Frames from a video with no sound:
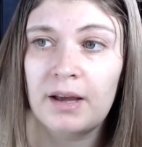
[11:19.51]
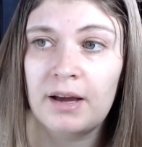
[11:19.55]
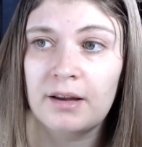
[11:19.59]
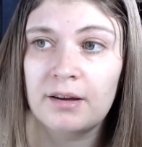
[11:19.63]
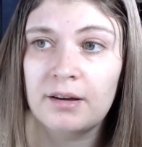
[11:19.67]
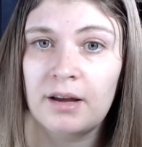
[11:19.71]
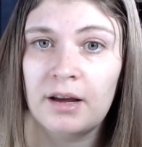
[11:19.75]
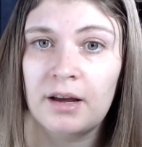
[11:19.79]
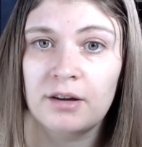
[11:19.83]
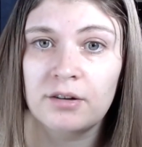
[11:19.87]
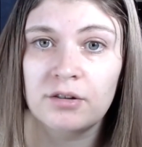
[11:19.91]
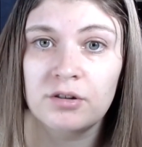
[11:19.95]

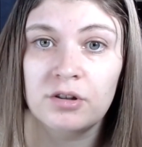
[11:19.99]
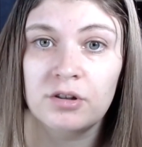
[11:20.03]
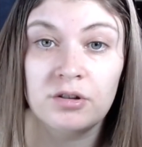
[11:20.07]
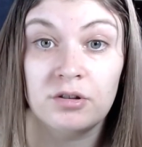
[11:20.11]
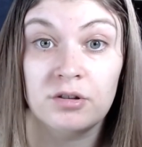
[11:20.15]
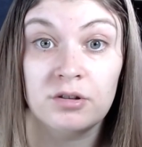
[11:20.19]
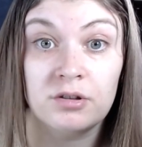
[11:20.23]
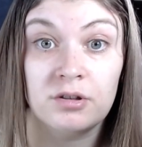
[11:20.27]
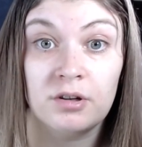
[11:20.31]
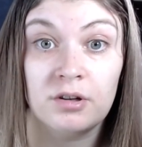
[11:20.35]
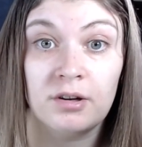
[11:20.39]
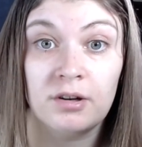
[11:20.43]
and, and you
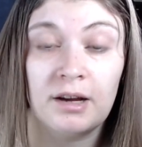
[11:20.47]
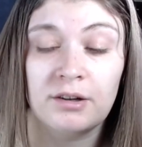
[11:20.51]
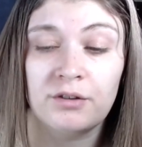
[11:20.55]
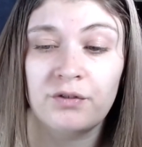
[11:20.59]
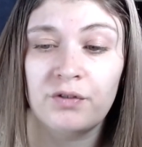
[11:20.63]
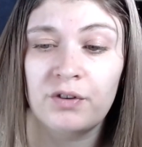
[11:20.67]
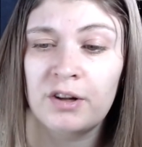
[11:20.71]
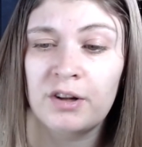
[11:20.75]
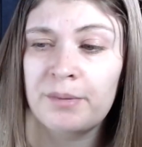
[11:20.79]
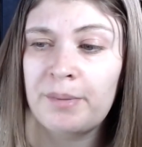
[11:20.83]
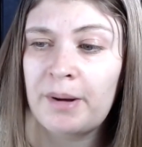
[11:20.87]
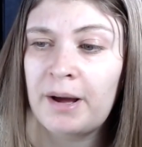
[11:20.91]
just don't know how to
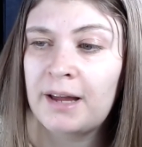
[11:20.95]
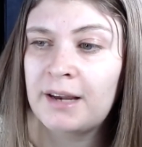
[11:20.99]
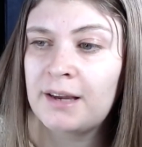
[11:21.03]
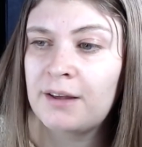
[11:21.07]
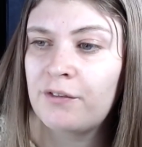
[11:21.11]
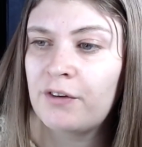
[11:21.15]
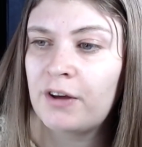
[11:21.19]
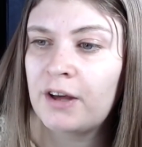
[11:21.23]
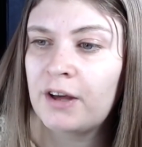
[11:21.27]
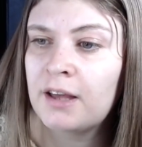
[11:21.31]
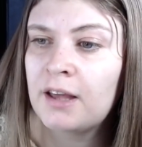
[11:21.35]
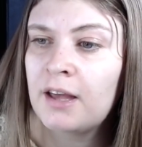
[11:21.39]
feel about
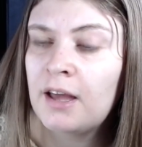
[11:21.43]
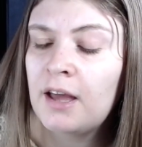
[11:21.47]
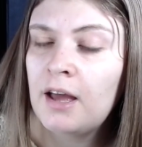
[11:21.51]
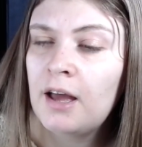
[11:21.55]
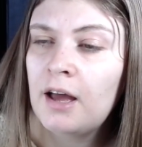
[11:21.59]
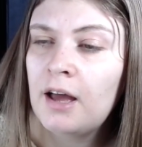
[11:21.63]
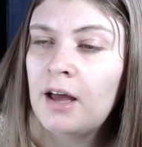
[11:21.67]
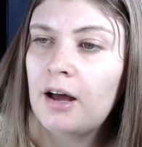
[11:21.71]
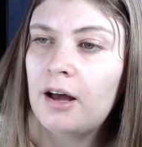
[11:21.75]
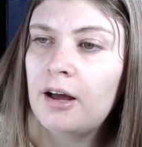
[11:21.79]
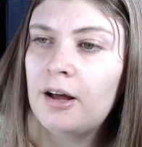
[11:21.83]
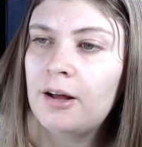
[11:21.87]
anything
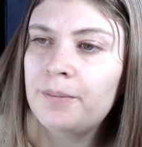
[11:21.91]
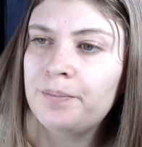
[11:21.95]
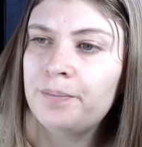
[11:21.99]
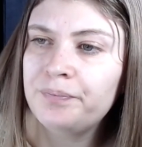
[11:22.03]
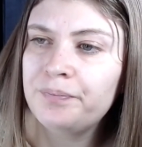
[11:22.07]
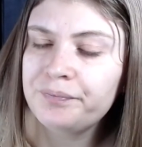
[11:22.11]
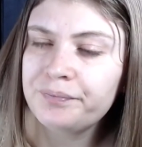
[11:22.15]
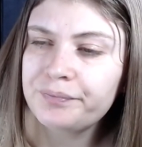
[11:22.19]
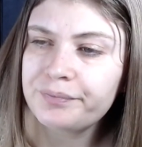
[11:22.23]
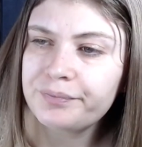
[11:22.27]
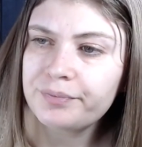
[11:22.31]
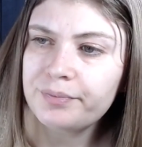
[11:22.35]

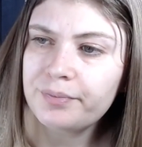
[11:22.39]
um,